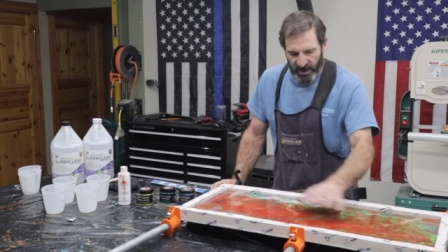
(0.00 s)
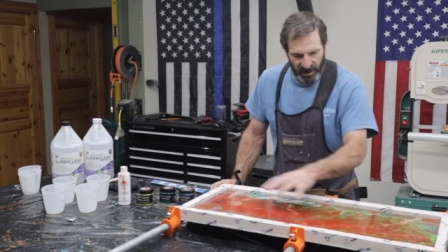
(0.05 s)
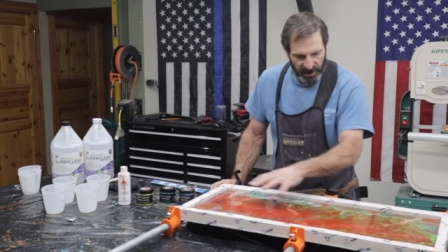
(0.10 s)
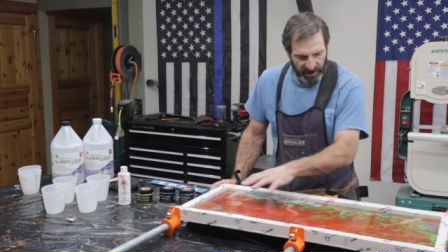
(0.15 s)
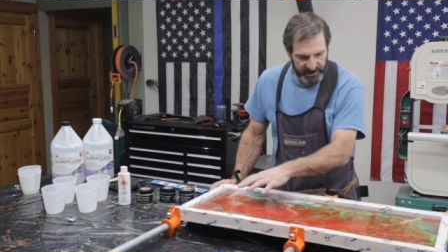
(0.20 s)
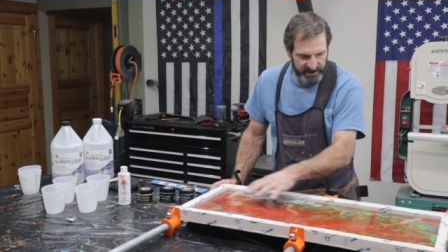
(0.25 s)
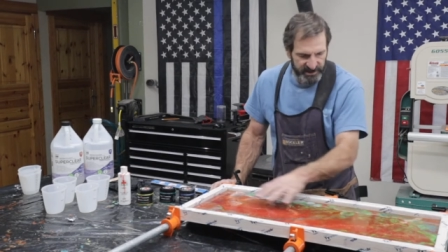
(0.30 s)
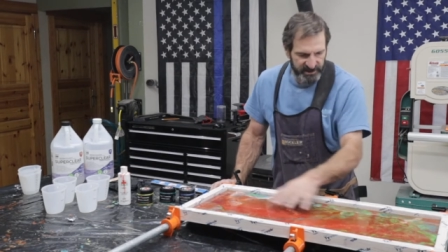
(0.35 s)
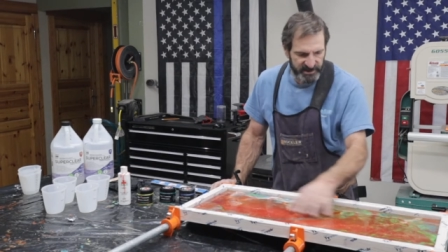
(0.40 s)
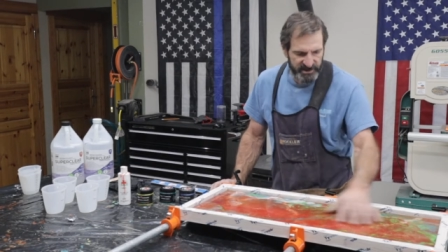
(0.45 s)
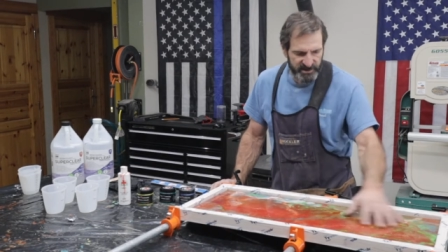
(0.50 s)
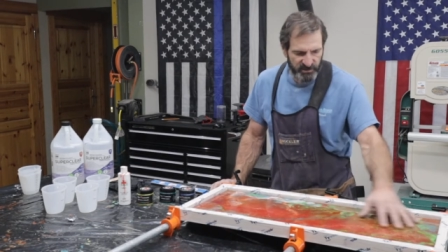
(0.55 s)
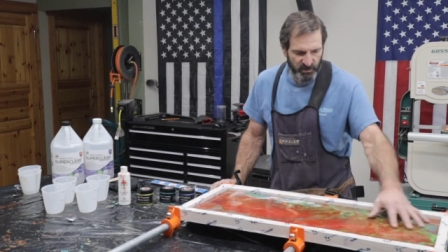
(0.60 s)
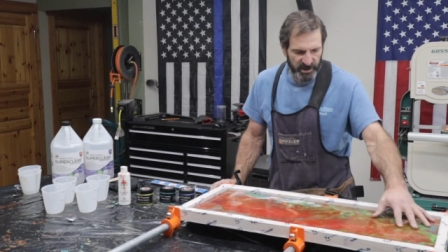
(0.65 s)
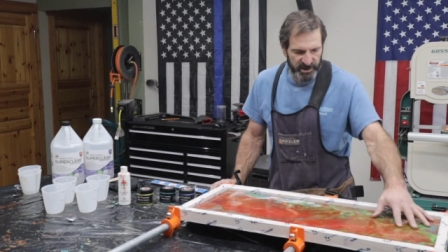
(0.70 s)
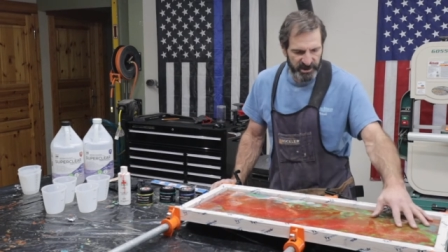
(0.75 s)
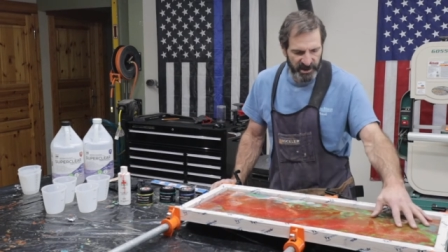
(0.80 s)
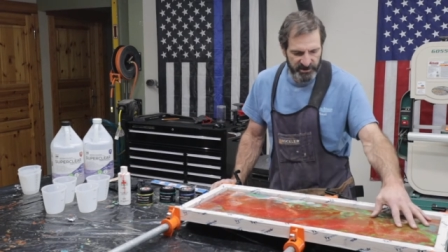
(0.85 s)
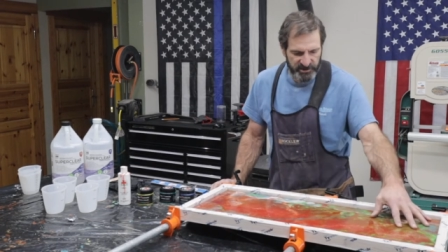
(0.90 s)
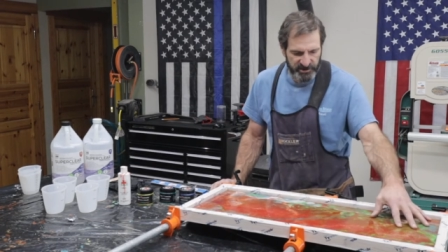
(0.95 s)
I did this
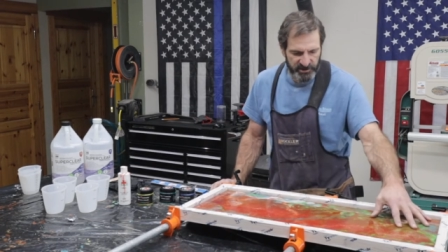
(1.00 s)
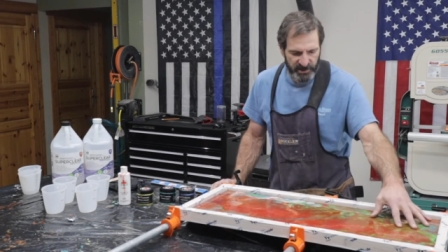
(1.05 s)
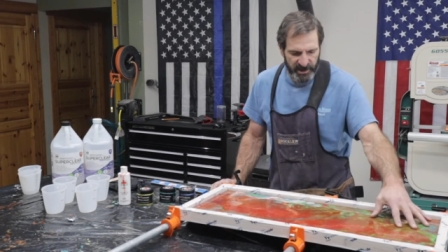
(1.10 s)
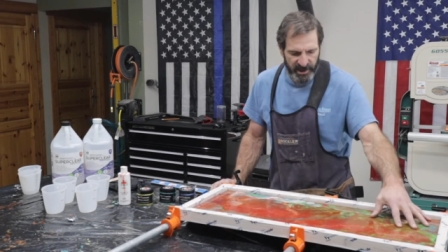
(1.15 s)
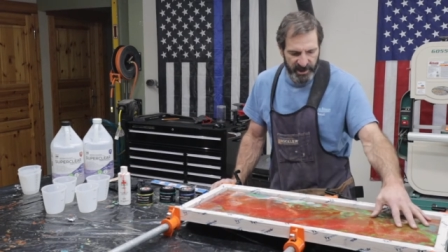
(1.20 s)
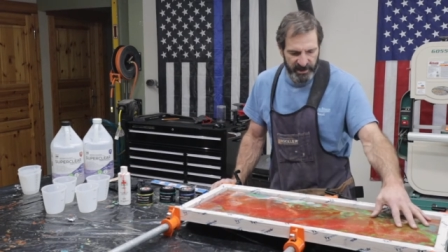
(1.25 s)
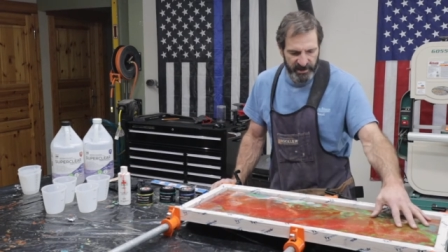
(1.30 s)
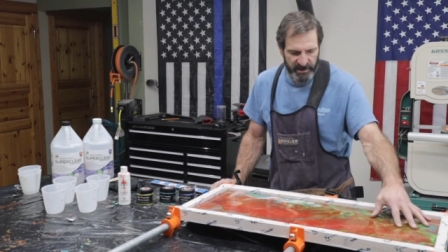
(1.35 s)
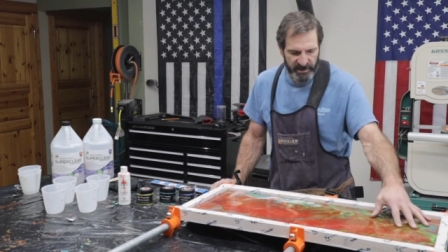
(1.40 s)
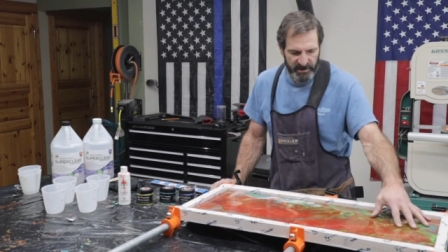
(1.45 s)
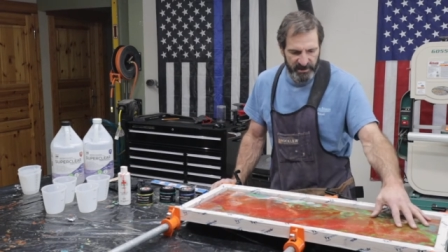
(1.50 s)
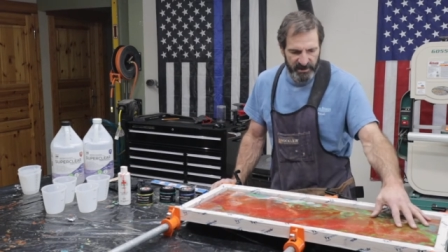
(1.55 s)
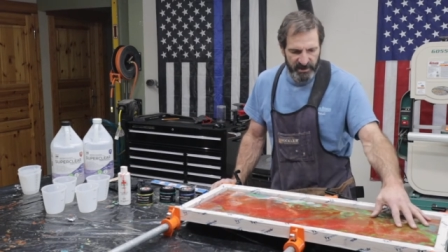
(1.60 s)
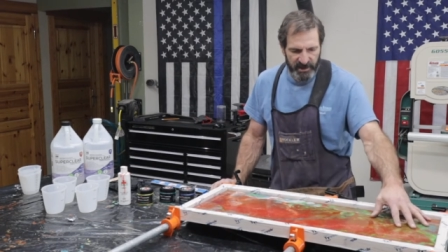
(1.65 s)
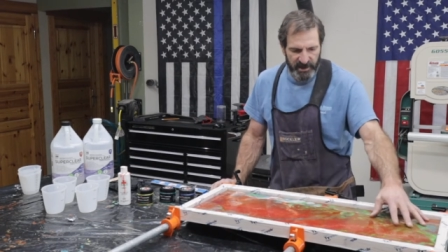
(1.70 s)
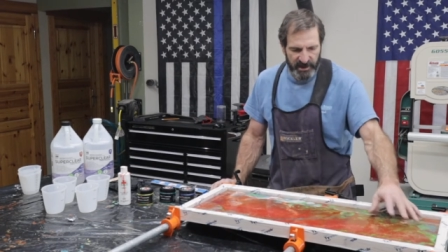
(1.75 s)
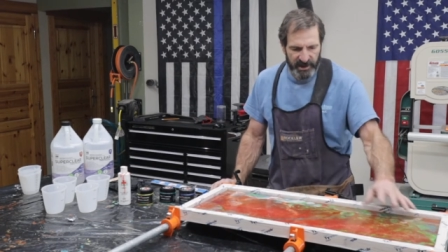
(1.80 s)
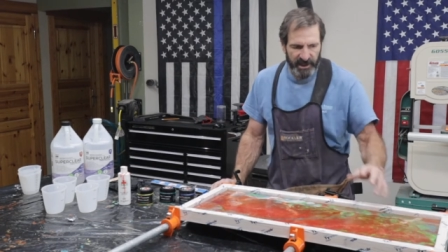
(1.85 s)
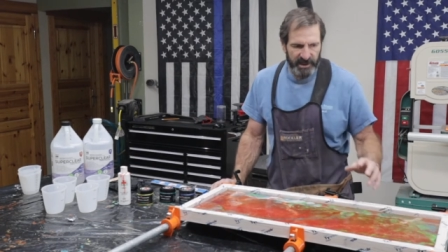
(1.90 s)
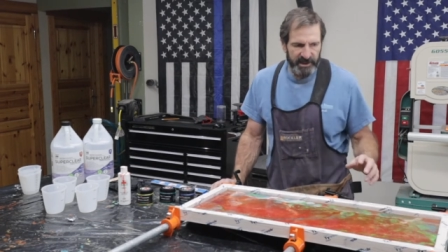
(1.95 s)
one yesterday
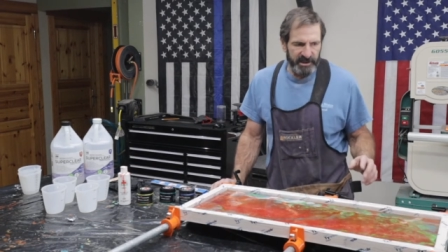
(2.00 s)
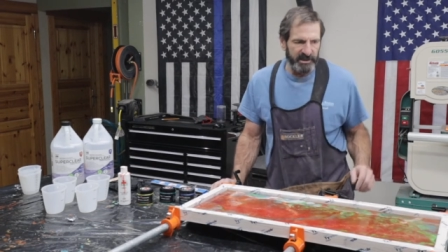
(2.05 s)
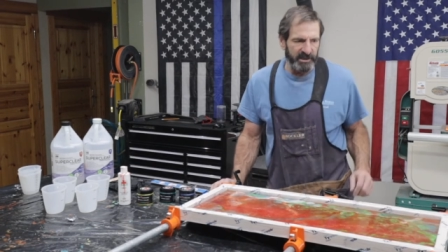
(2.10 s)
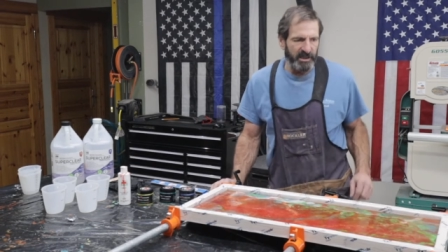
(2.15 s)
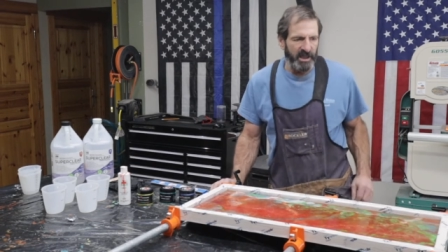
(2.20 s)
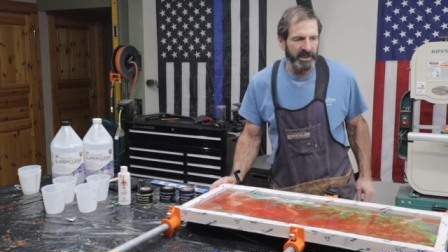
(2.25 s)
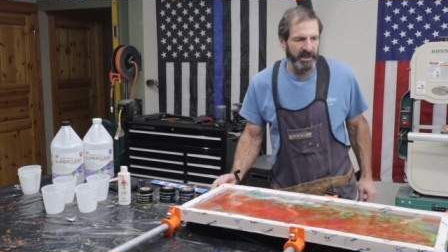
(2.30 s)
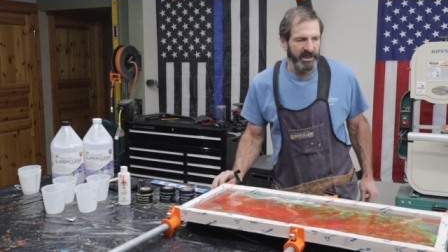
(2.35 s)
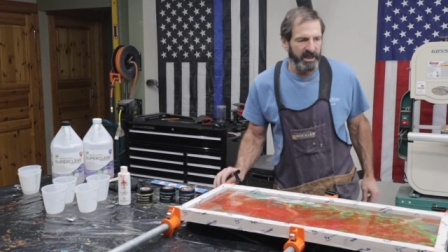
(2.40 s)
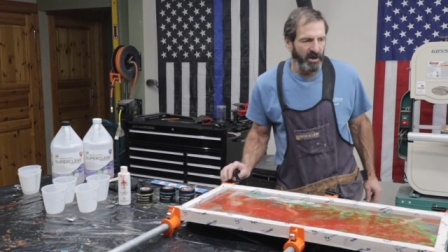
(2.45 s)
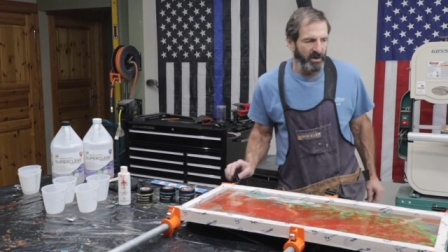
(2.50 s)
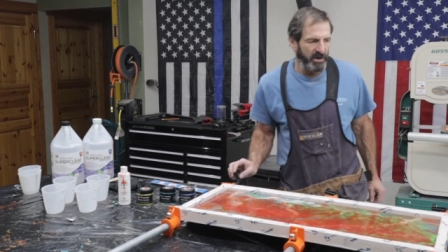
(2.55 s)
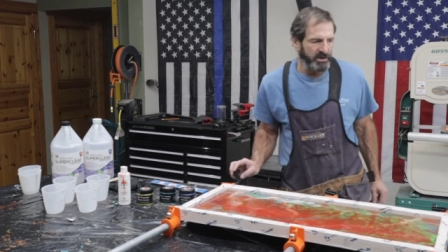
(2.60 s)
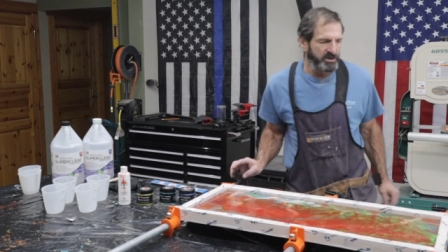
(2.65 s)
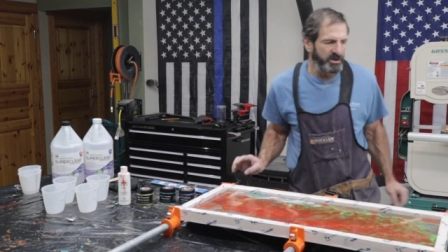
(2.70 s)
and I didn't like how it